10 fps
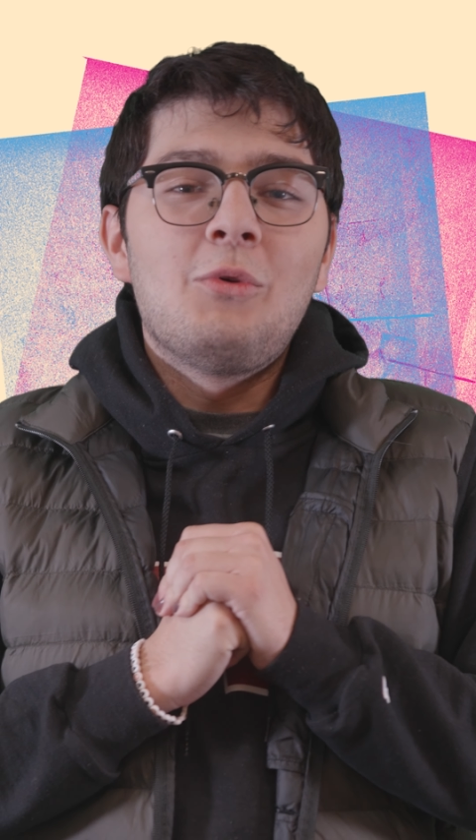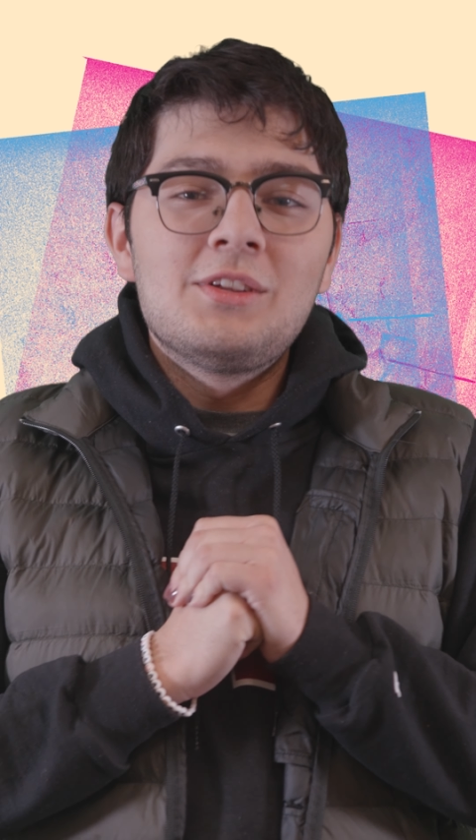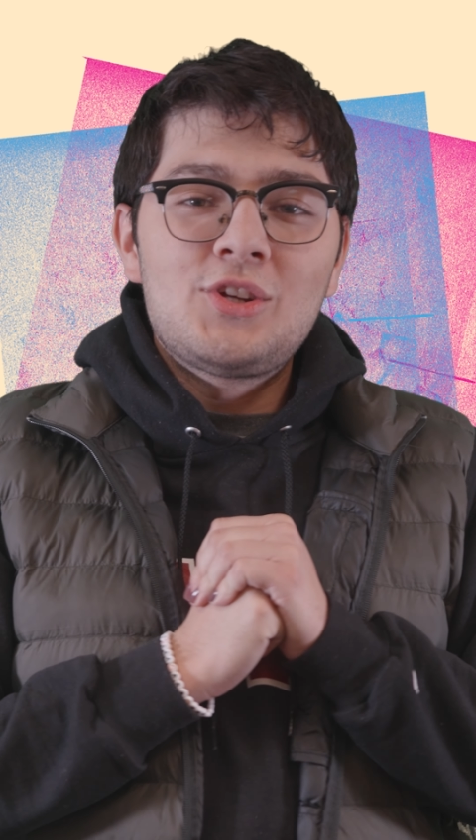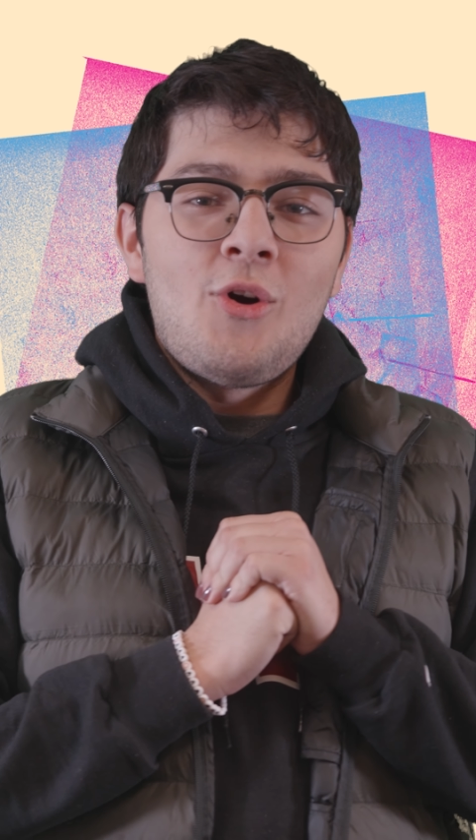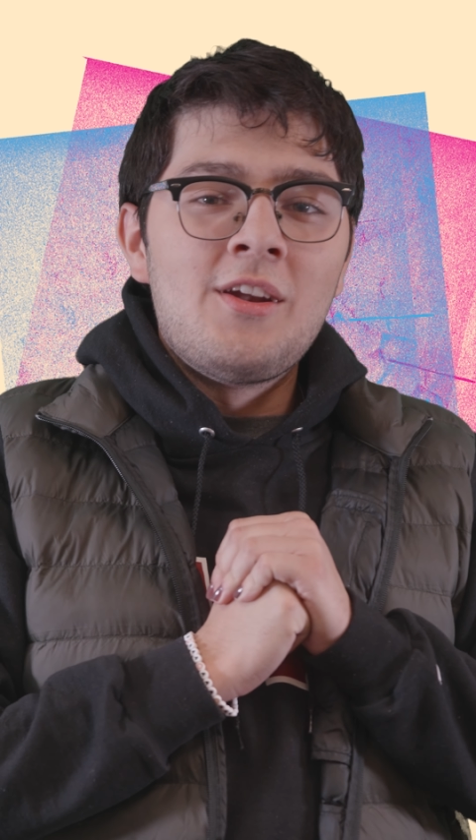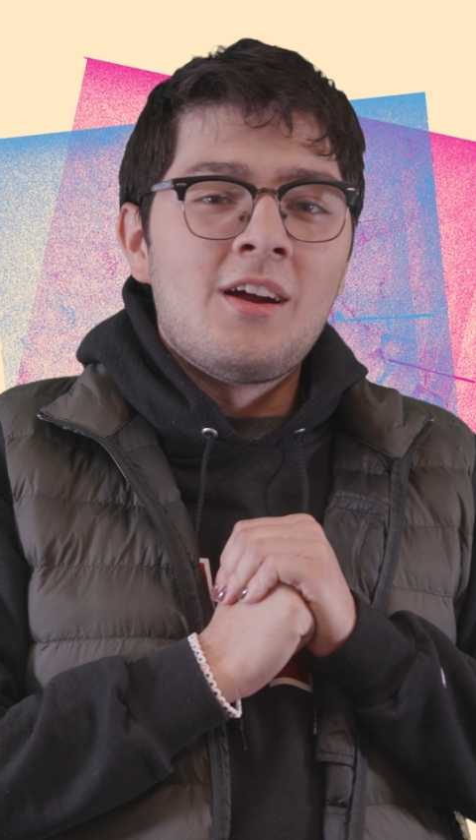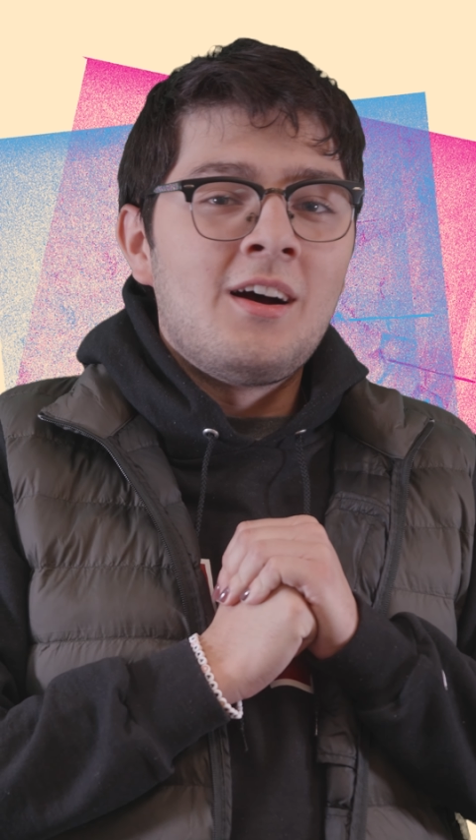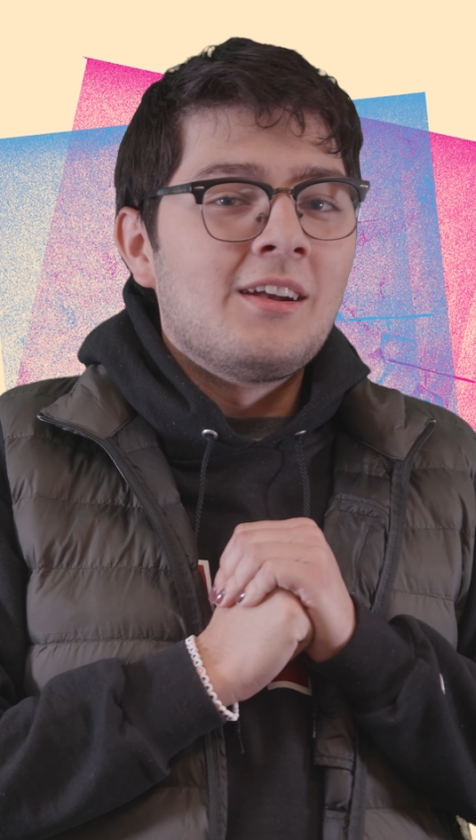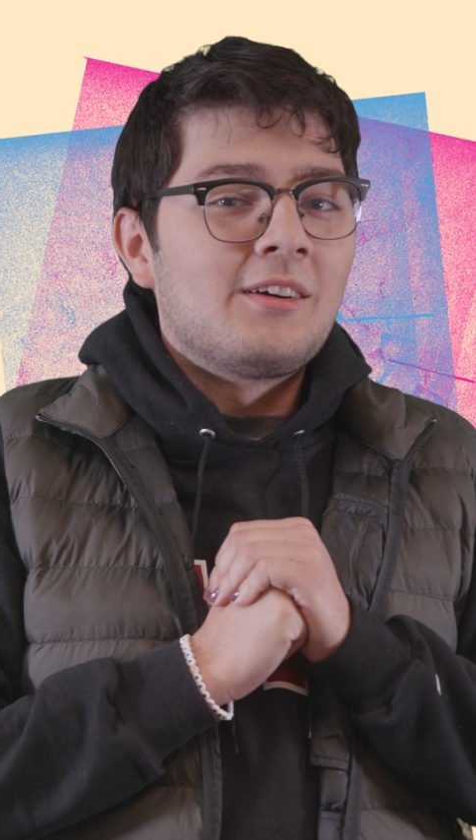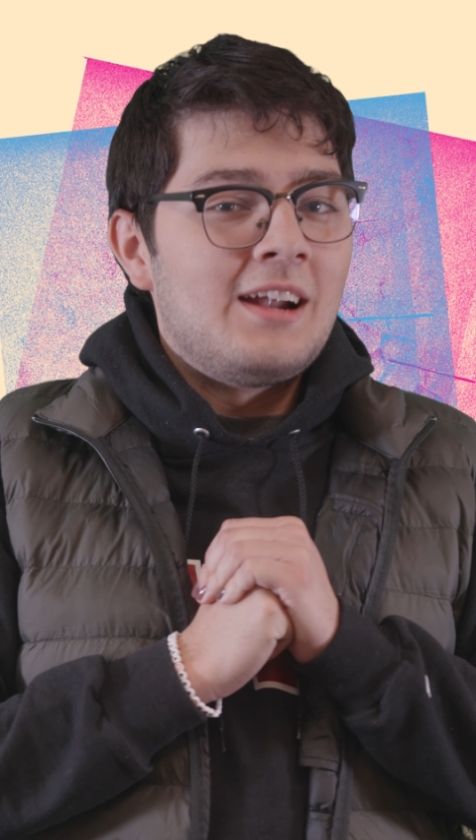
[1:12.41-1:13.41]
what's going
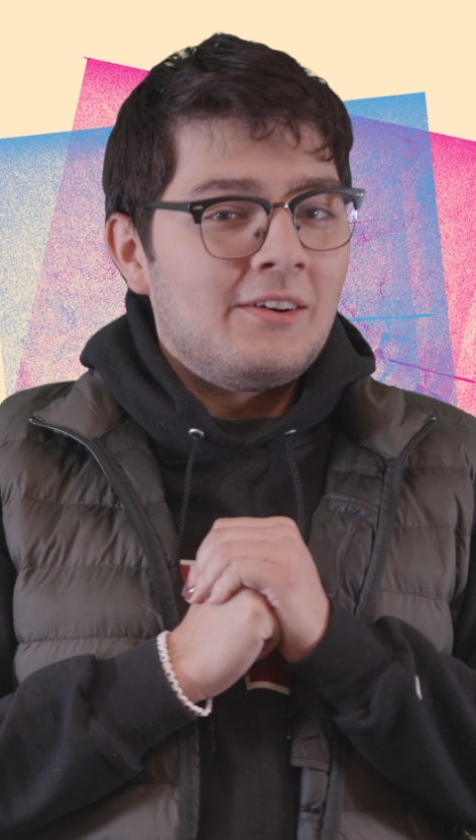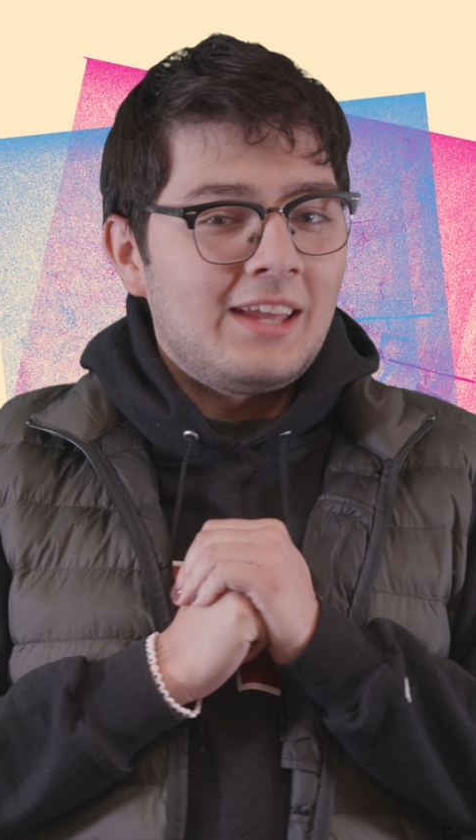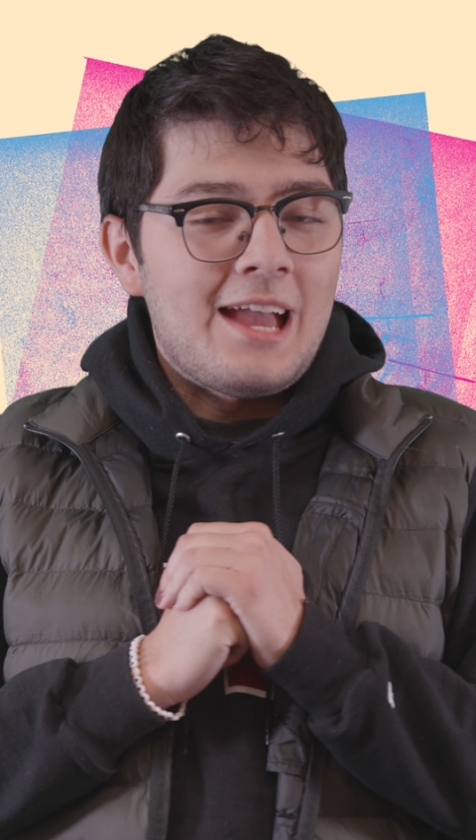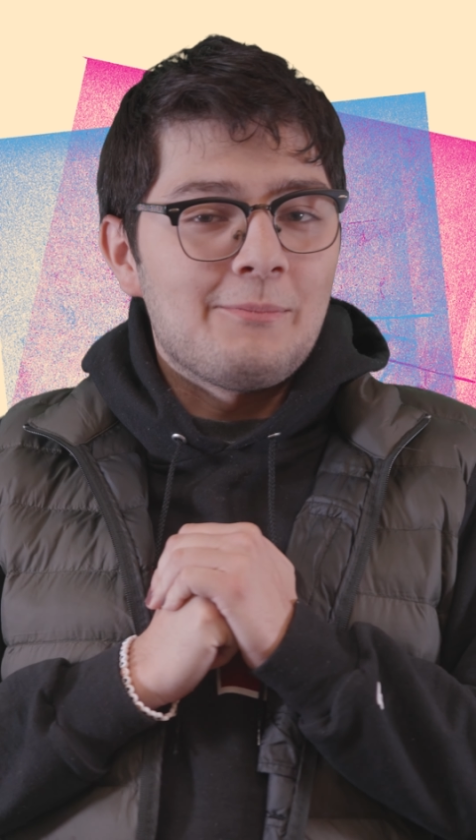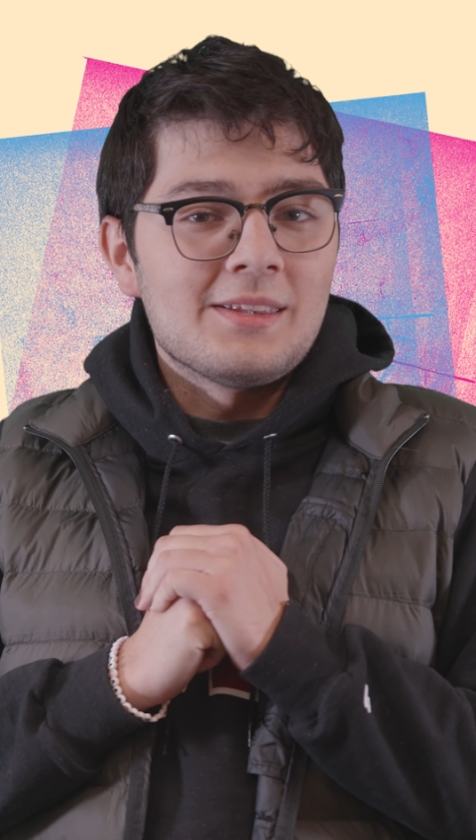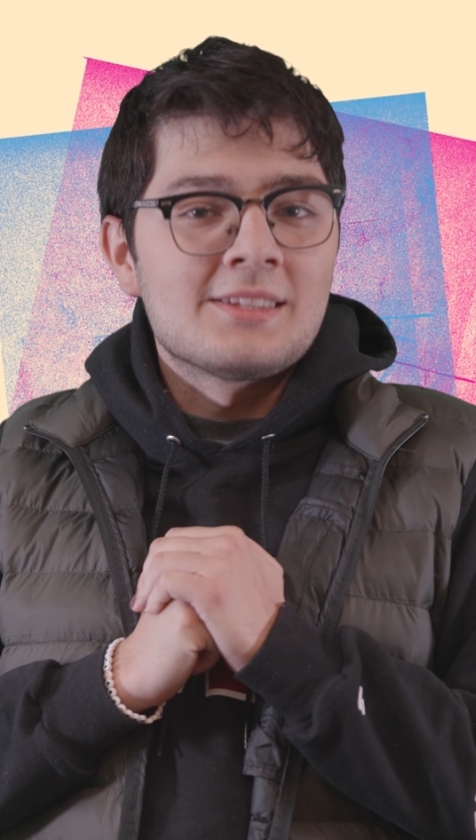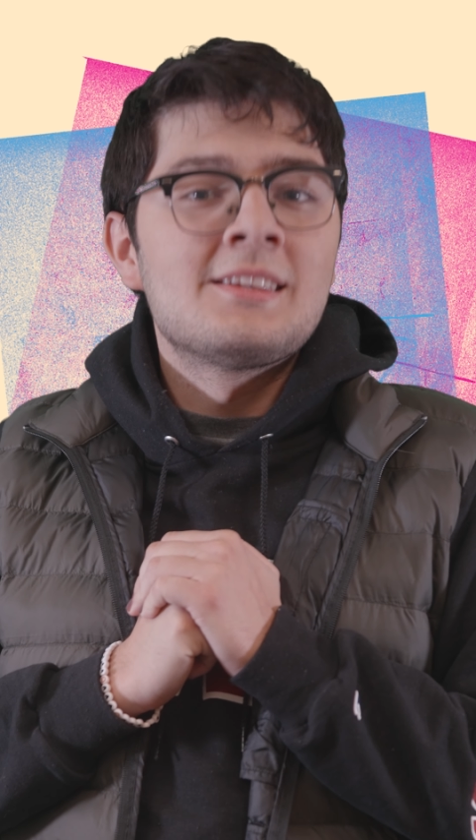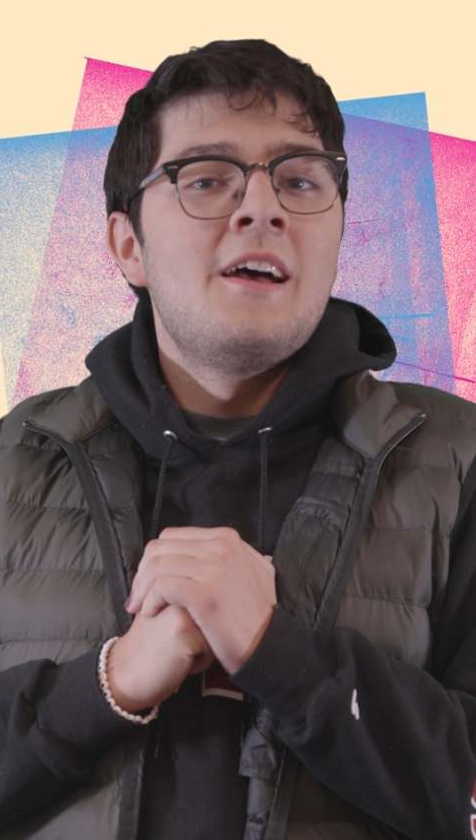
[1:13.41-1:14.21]
on around campus.